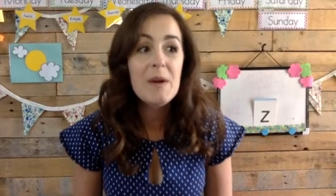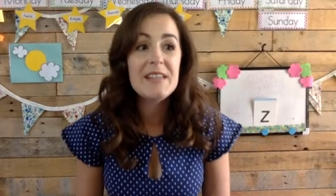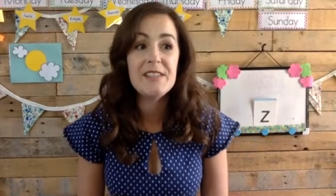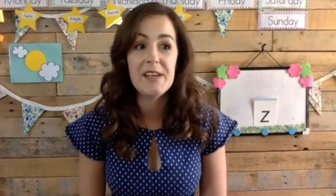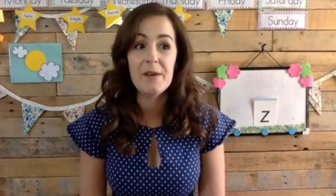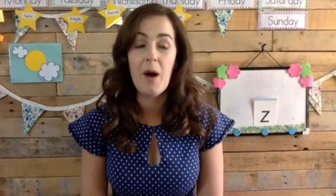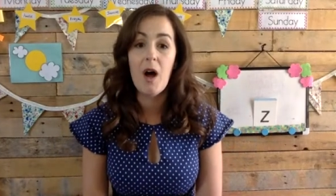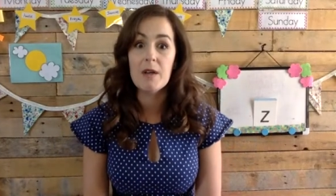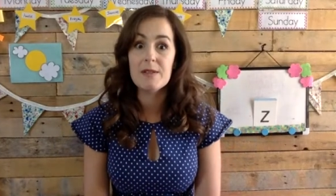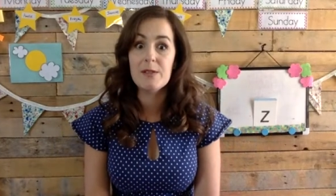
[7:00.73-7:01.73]
we do
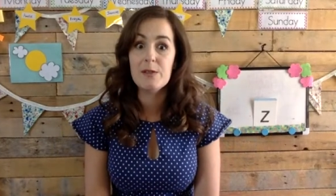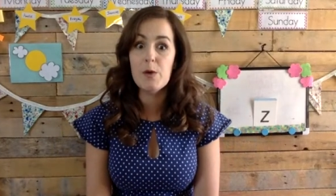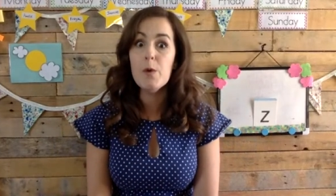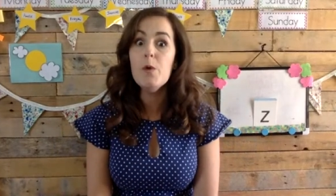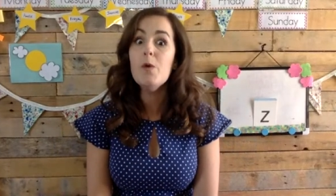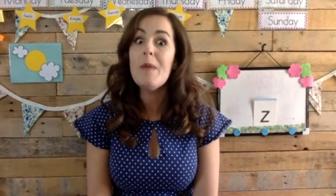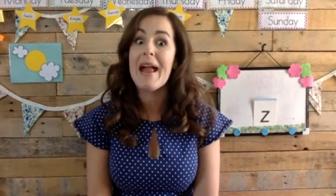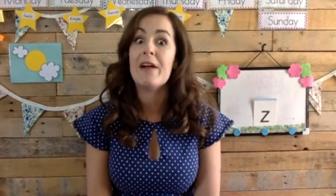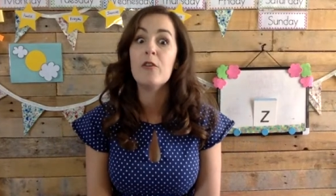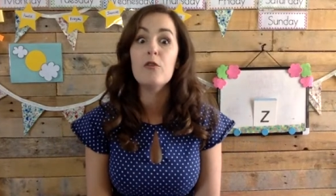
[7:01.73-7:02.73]
our
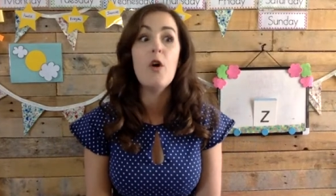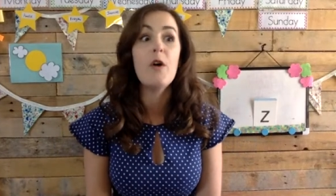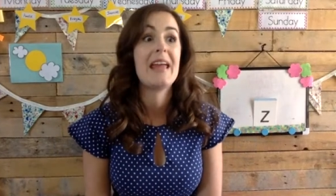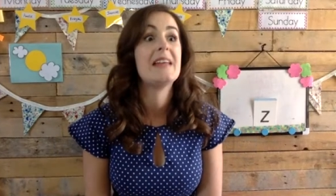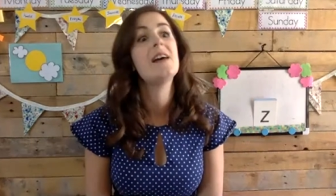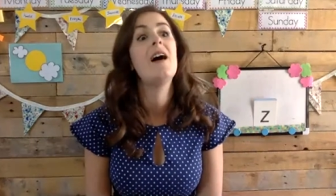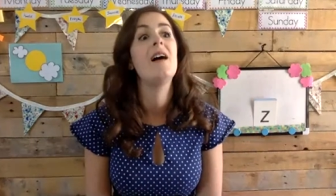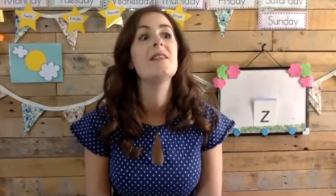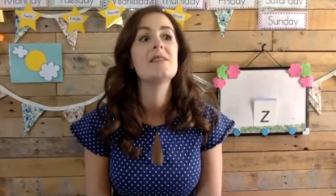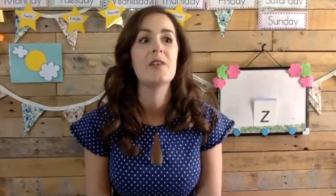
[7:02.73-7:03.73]
zooming rocket
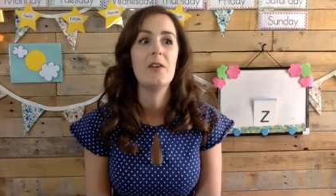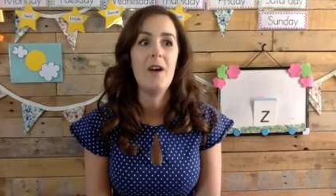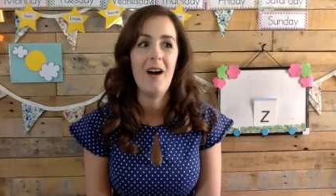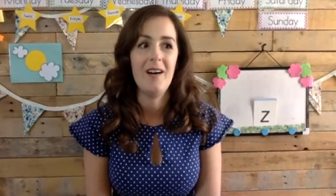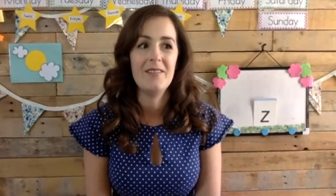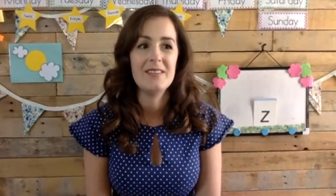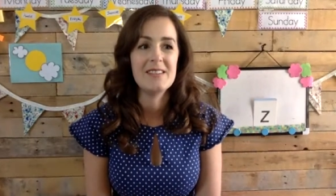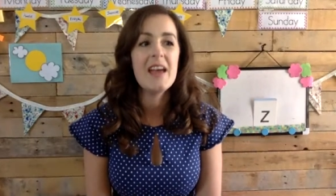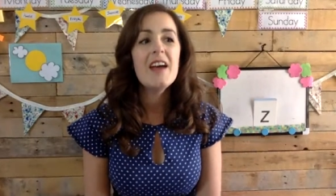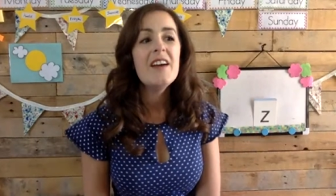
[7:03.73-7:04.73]
arts and
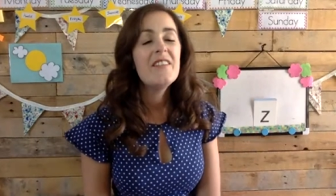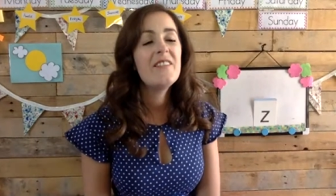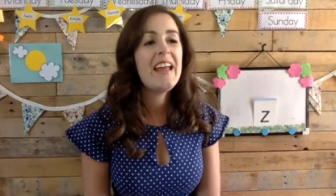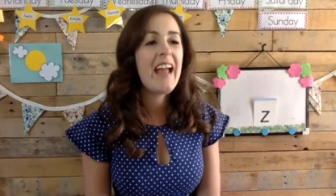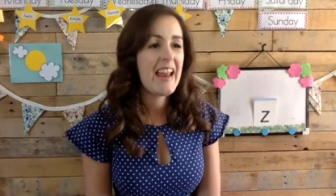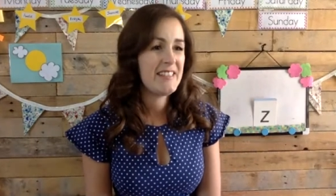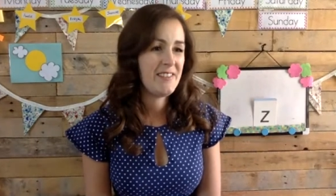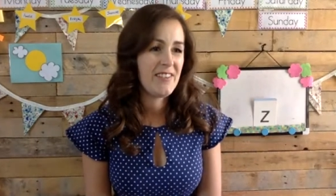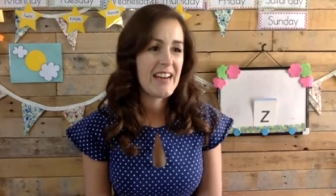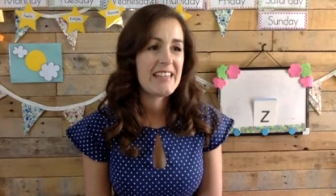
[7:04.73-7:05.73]
crafts, we're going
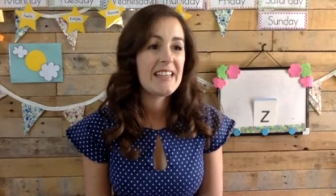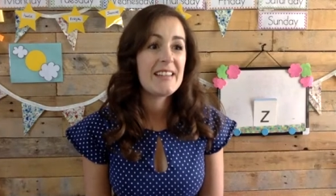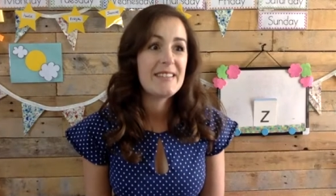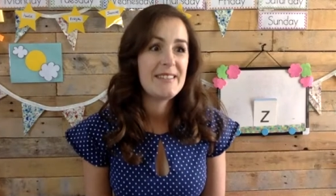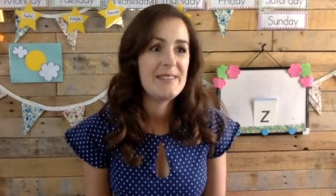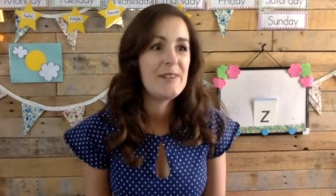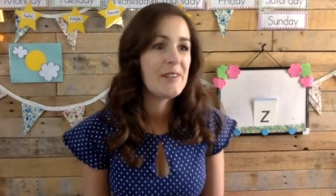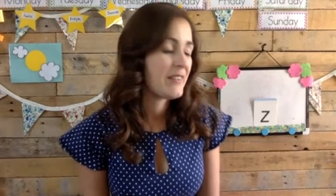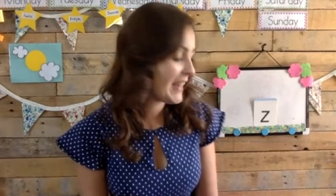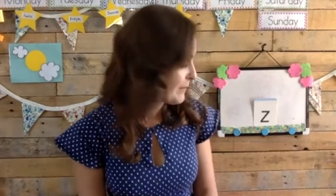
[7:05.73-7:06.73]
to read a
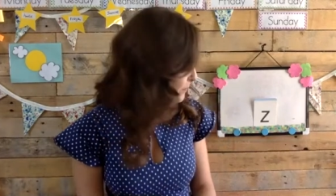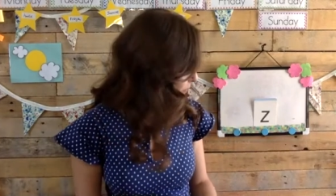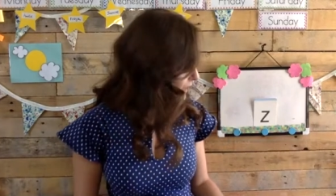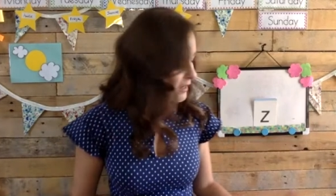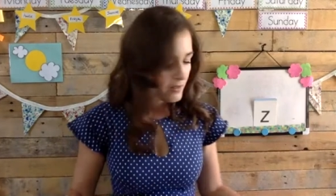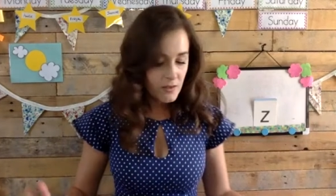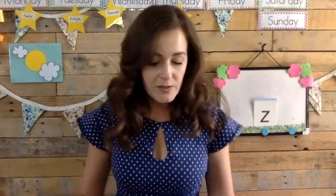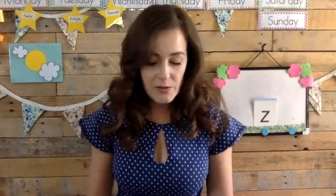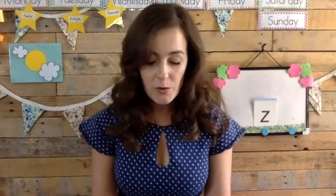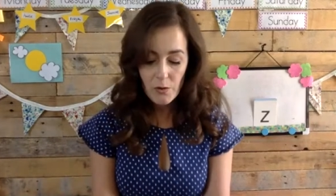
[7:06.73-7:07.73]
story. The
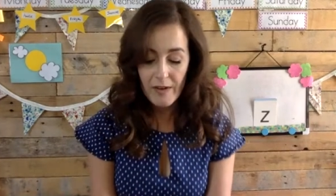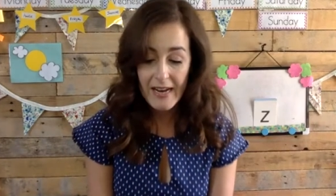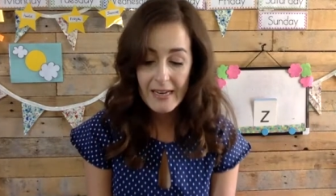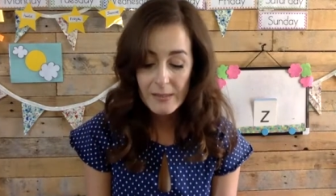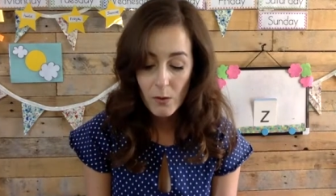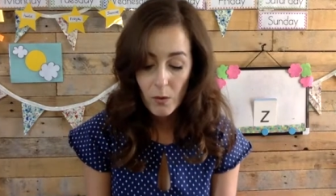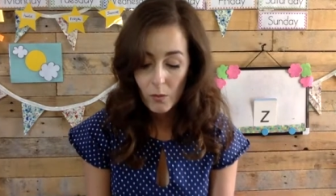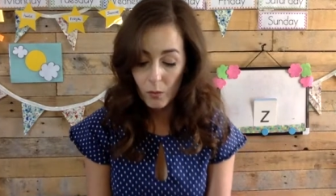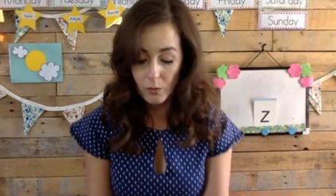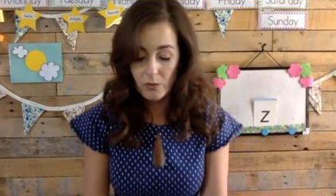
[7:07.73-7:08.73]
story is
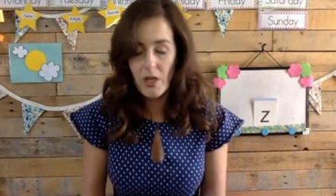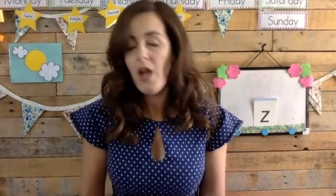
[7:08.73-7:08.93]
called